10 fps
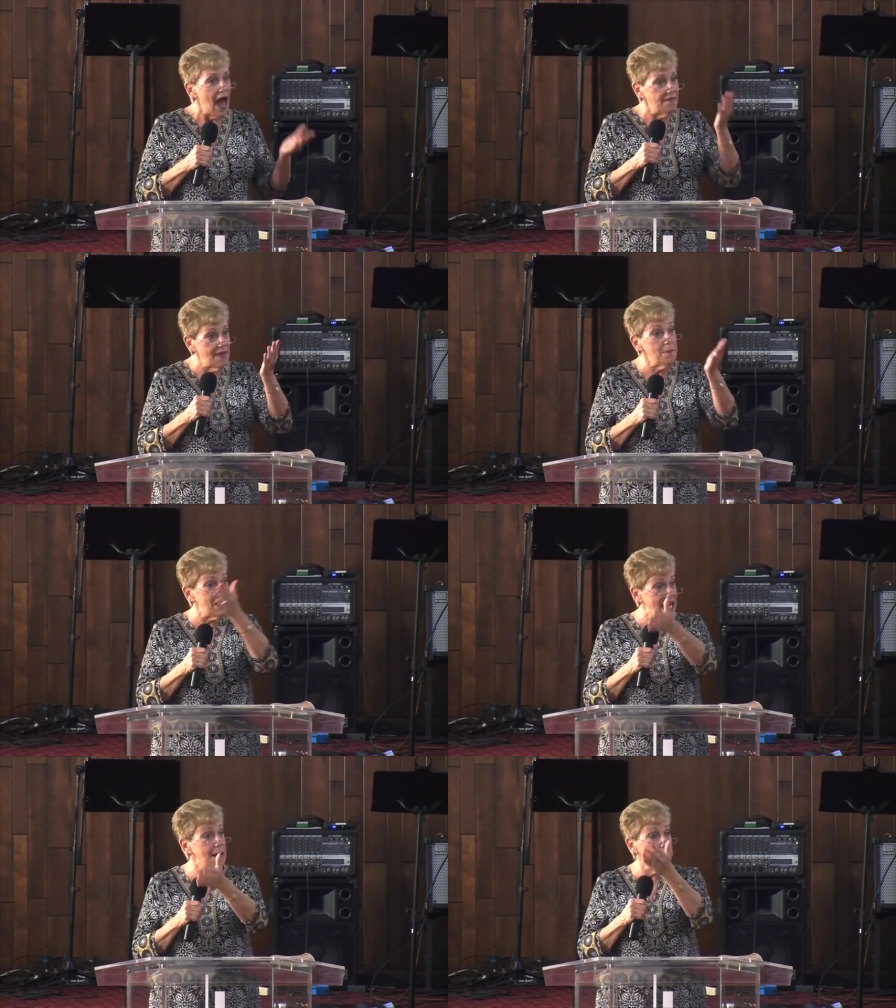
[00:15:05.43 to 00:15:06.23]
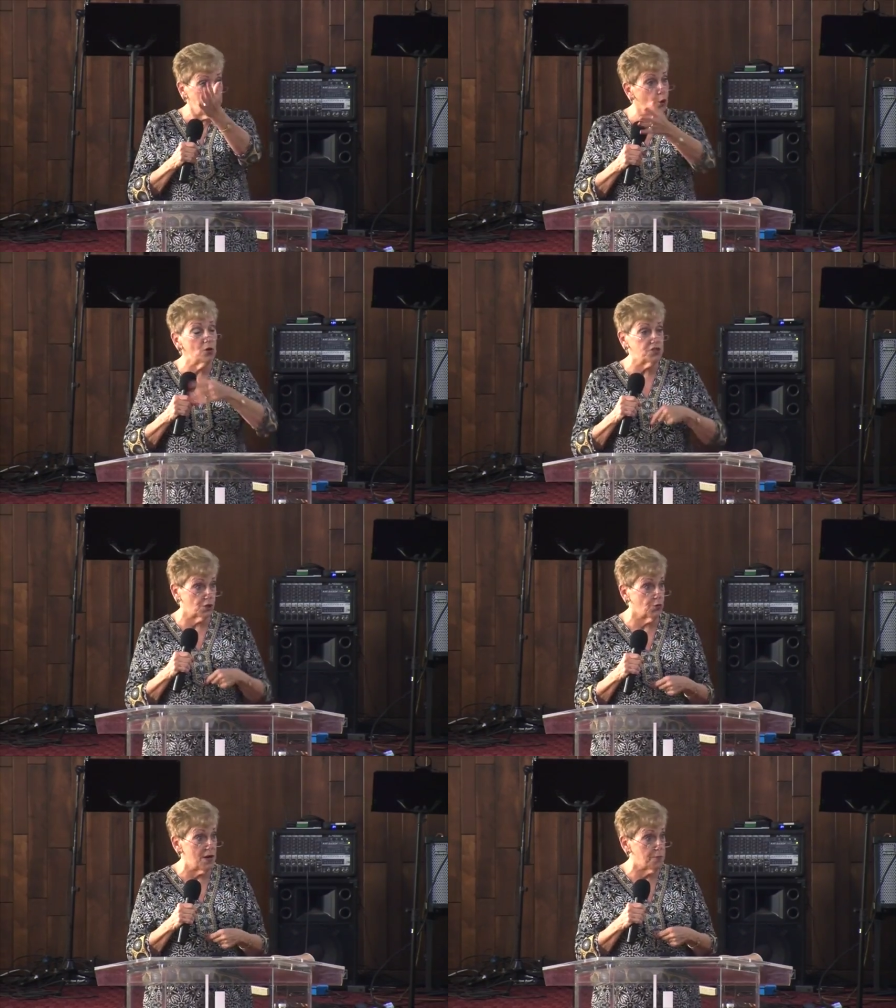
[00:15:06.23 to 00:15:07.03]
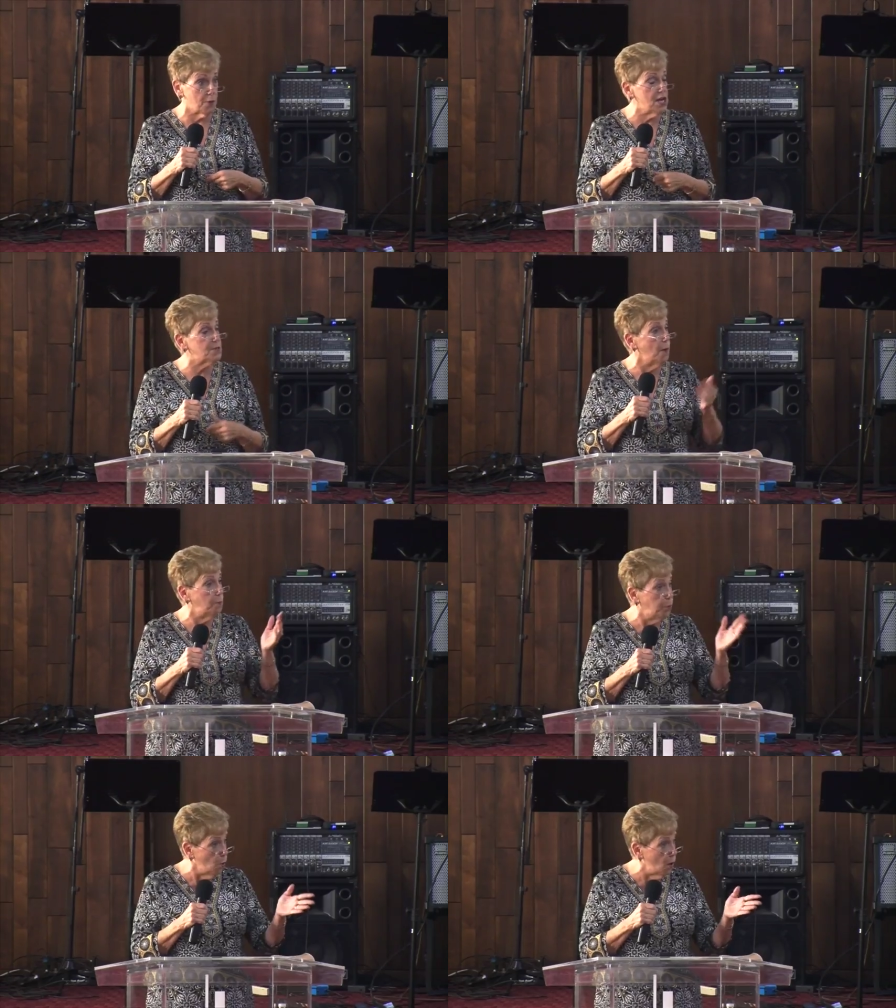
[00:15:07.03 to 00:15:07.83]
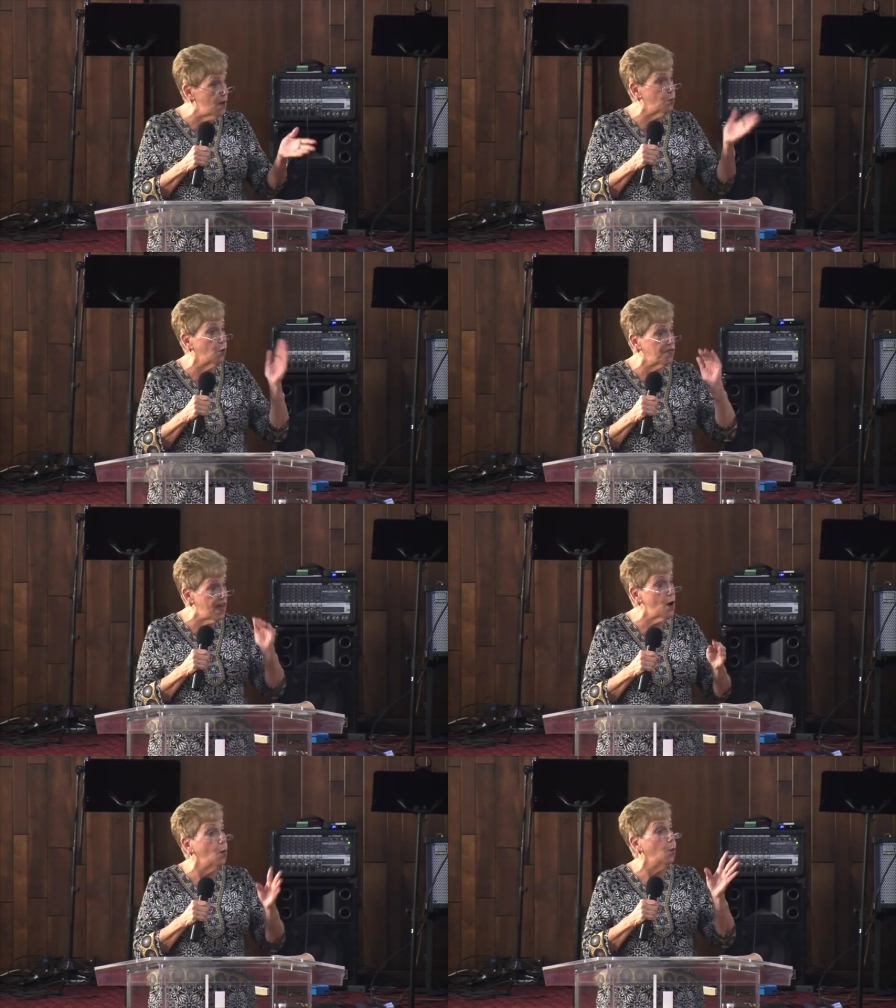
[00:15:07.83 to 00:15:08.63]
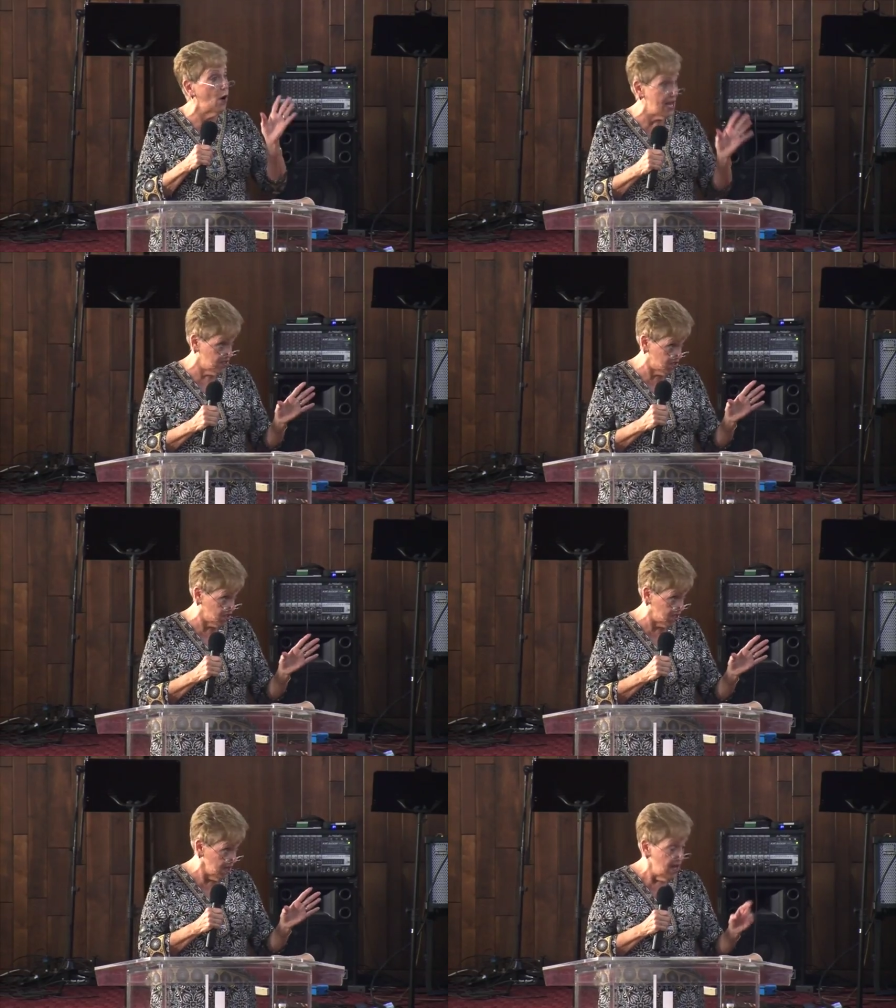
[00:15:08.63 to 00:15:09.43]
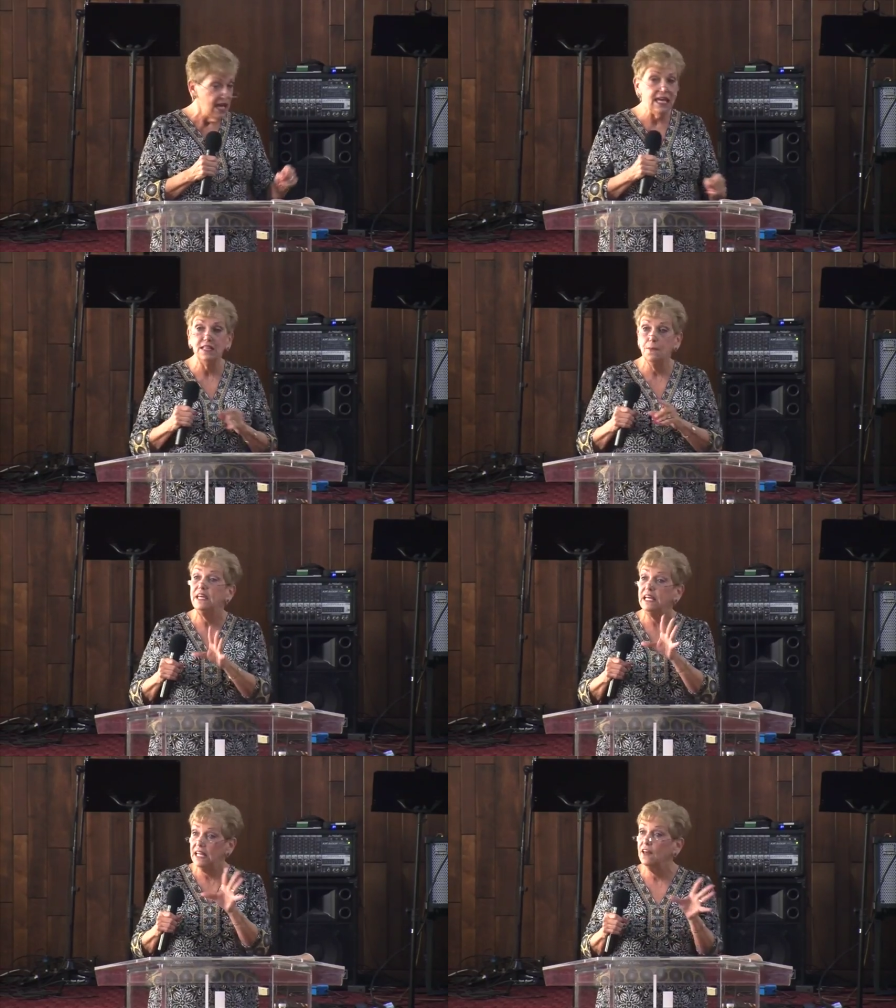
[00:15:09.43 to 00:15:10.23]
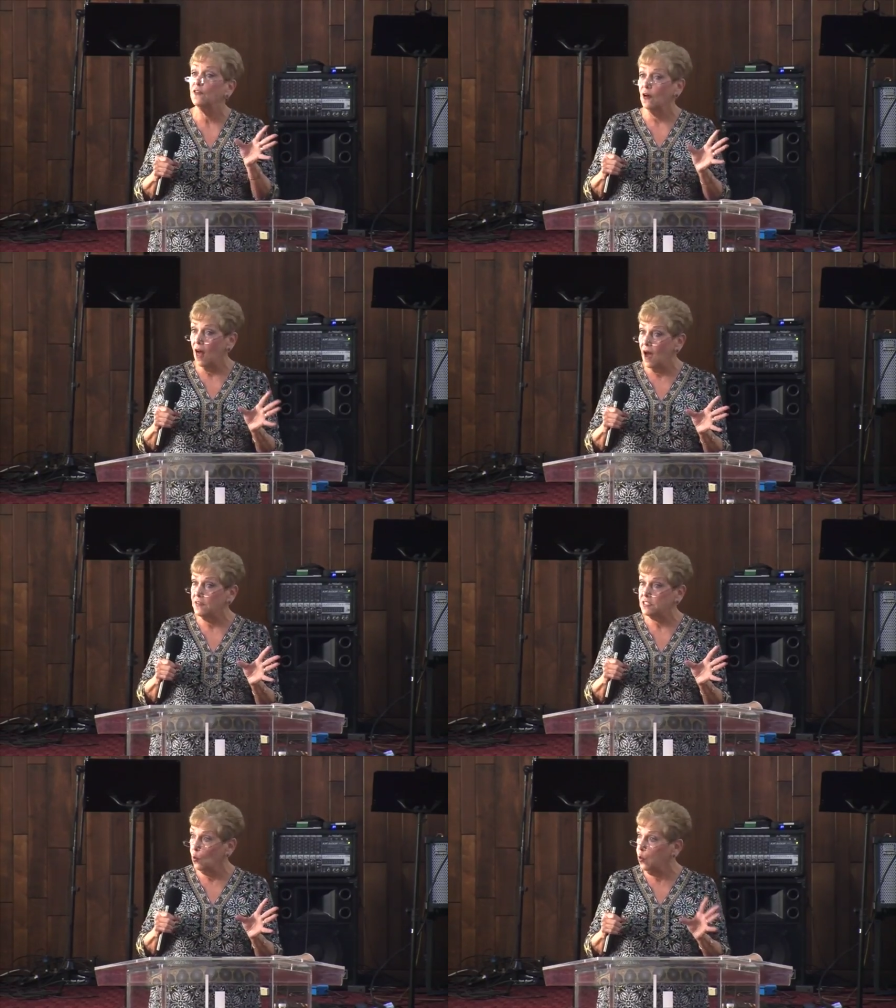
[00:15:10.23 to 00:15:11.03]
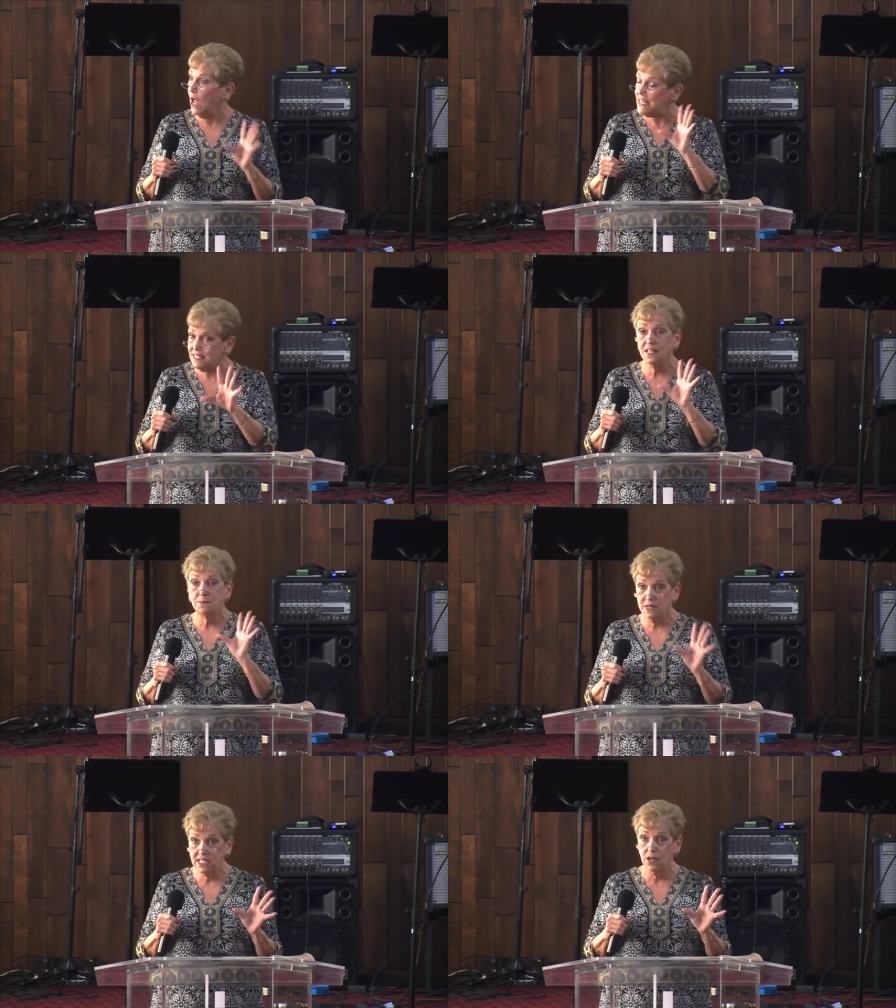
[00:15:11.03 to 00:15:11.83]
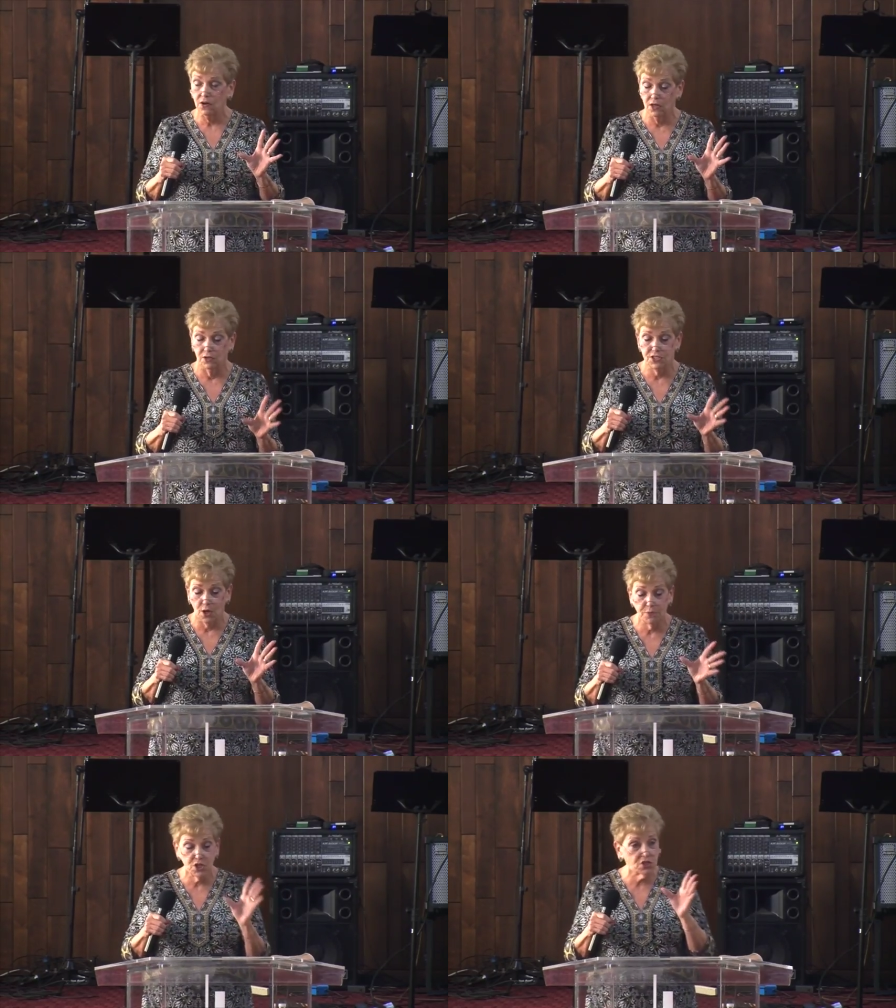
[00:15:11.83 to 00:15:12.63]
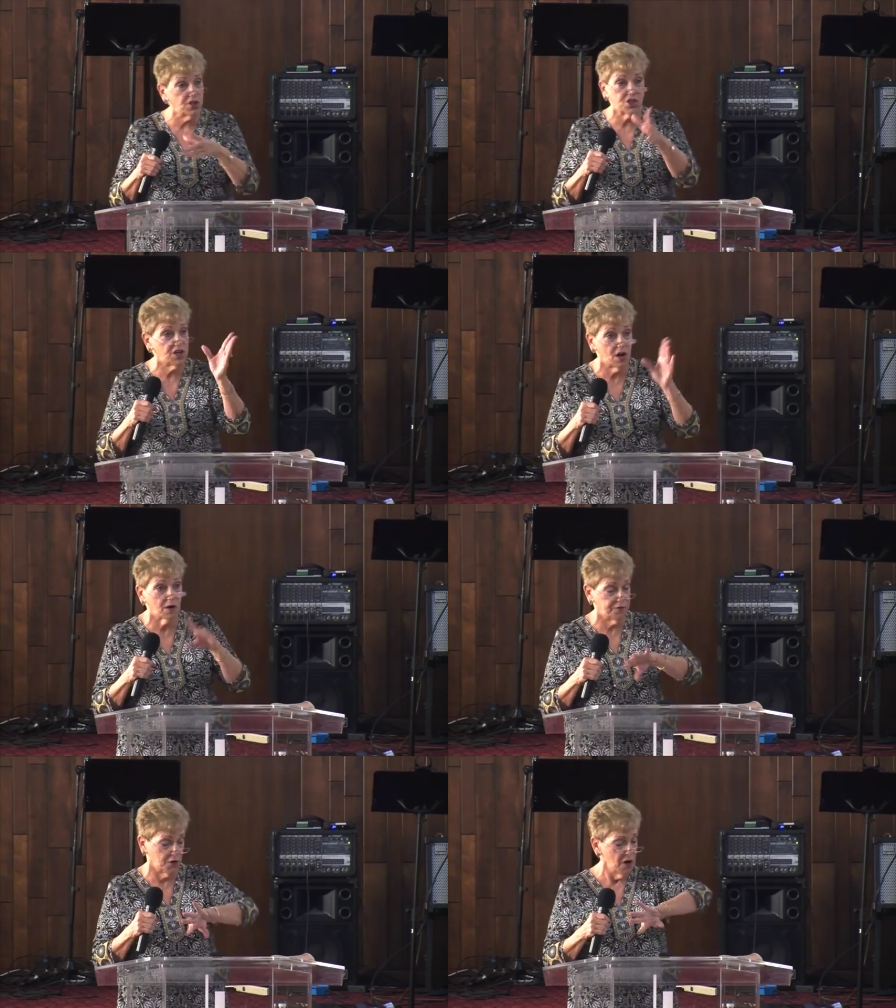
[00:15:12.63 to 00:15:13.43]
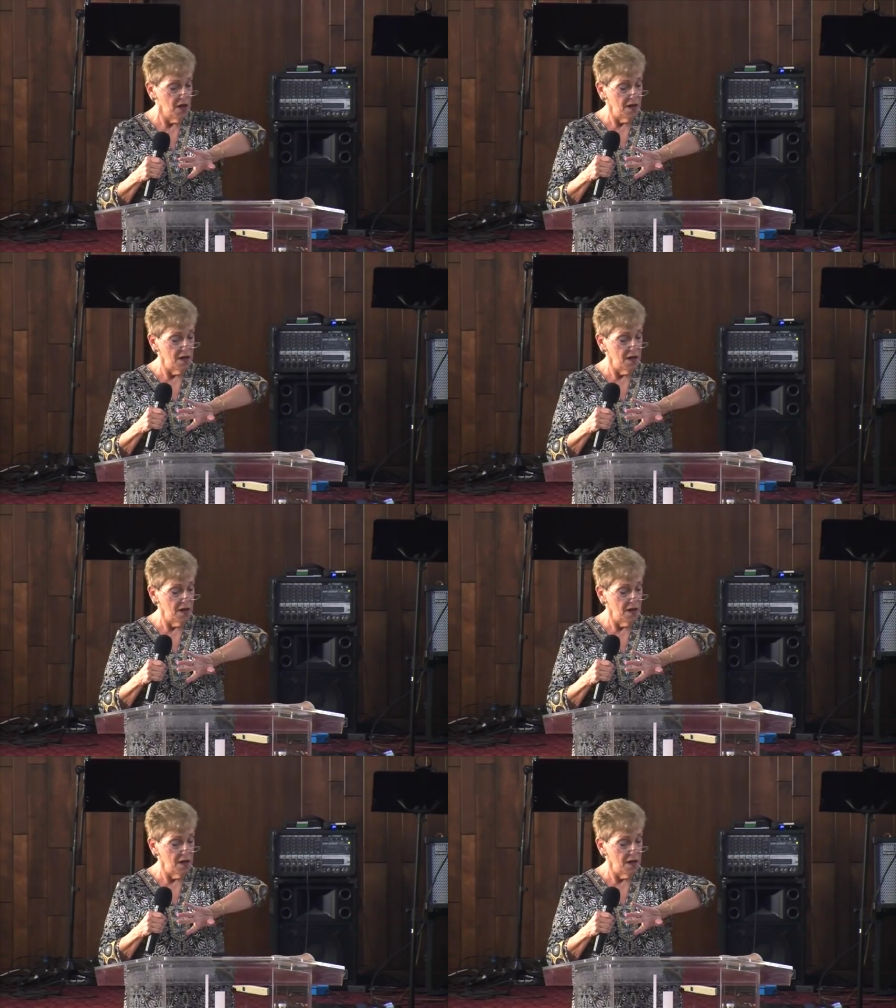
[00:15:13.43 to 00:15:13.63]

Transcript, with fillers: and they became pearls of great price, but boy, were they a waste in the beginning of their lives, wasted material. And so I'm just going to share for